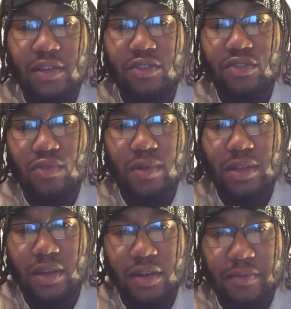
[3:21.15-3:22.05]
They're
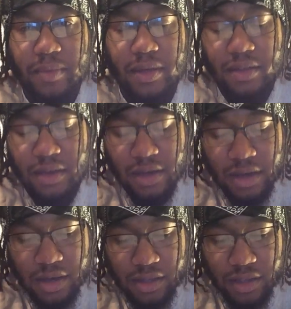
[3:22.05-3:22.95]
destroying the earth, man.
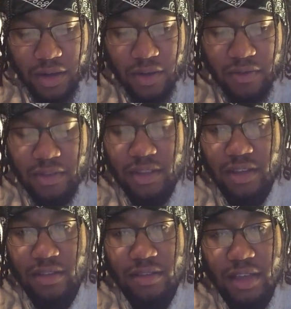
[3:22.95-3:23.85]
The earth is
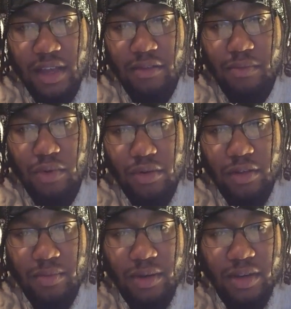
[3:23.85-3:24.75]
in a state of
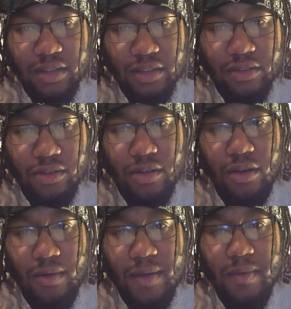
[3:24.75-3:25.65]
mourning because the
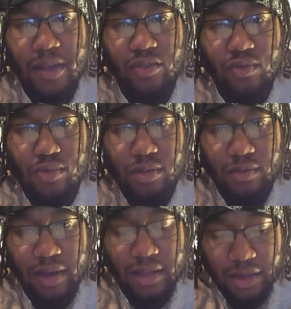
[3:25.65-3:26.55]
so-called white man is
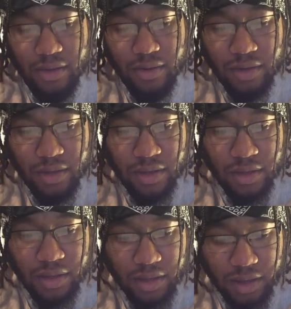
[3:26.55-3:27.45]
ruling right now.
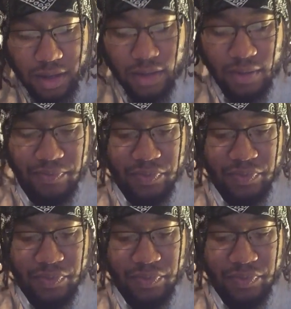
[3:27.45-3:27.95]
All right.